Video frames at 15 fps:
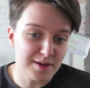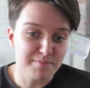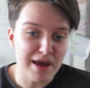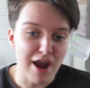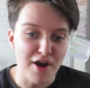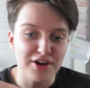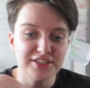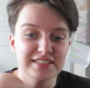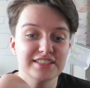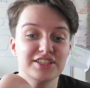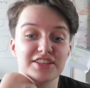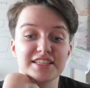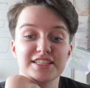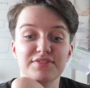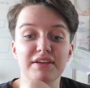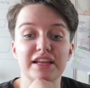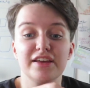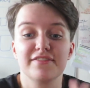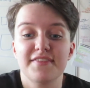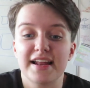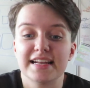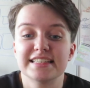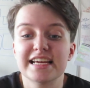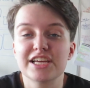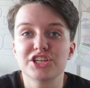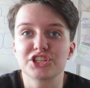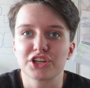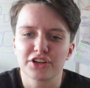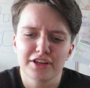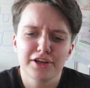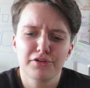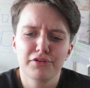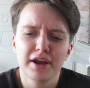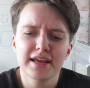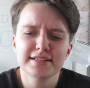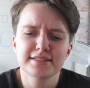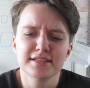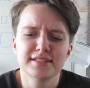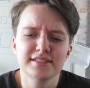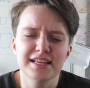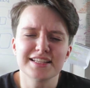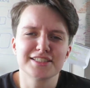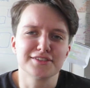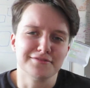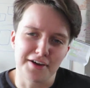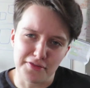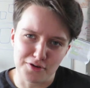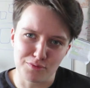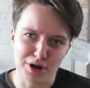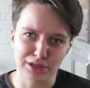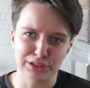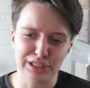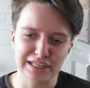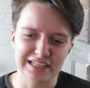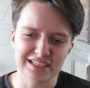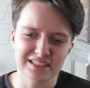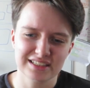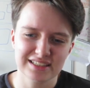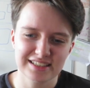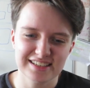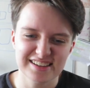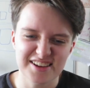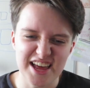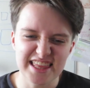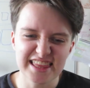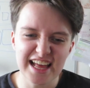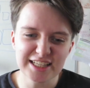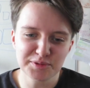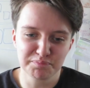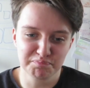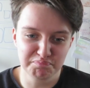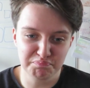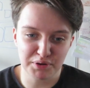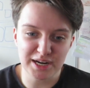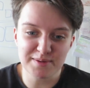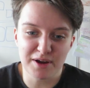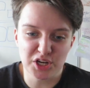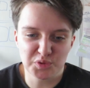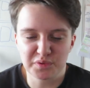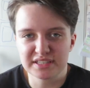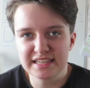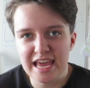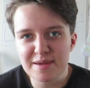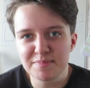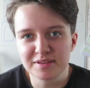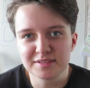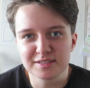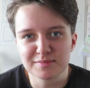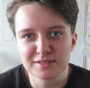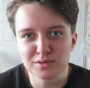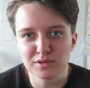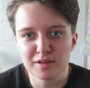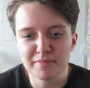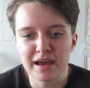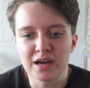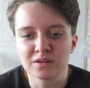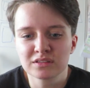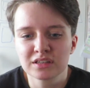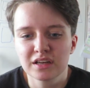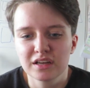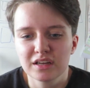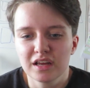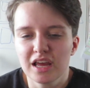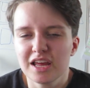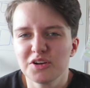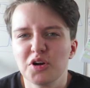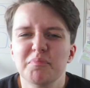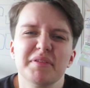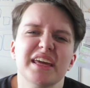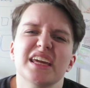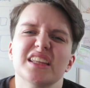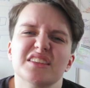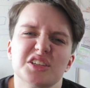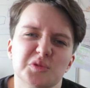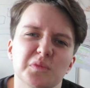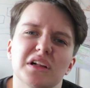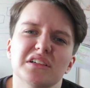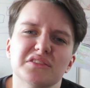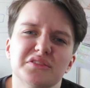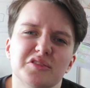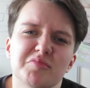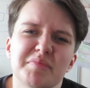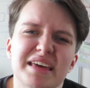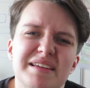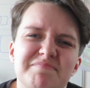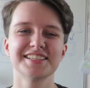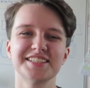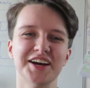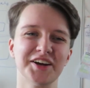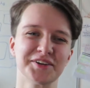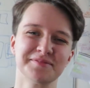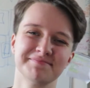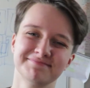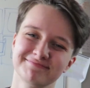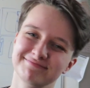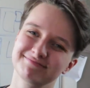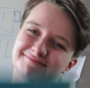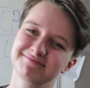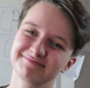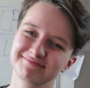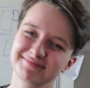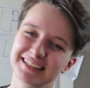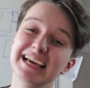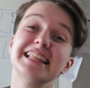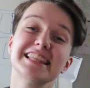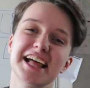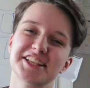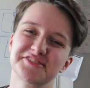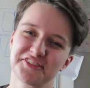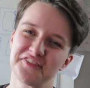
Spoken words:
compare it to this feeling of validation, it creates this sense of otherworldliness. And that's pretty much what escapism is all about. Not being in this world for a bit. So, let's